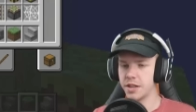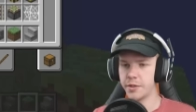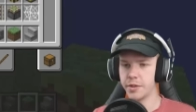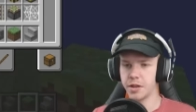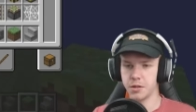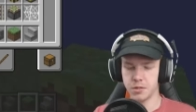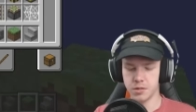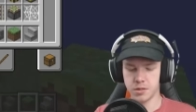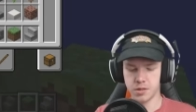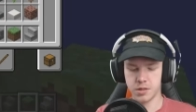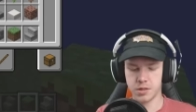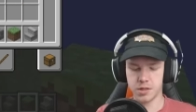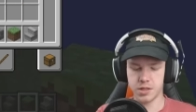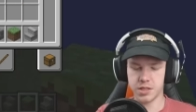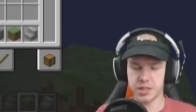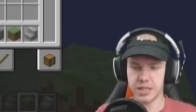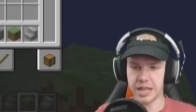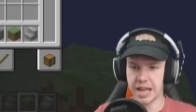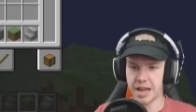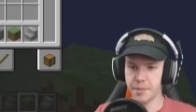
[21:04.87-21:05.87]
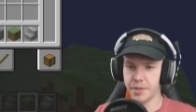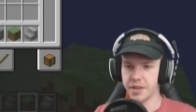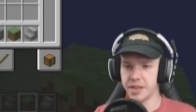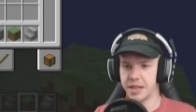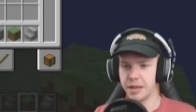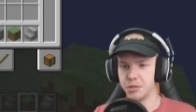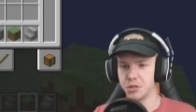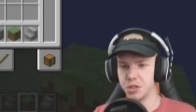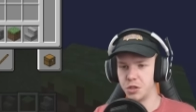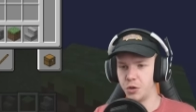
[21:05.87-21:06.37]
we go. Slab.
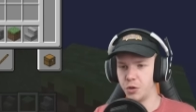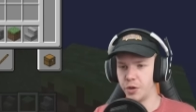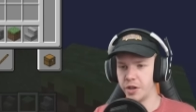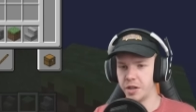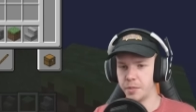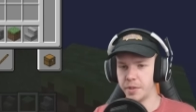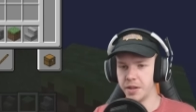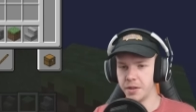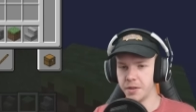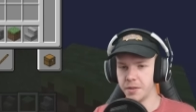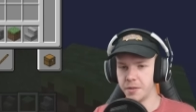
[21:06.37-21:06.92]
That was annoying me.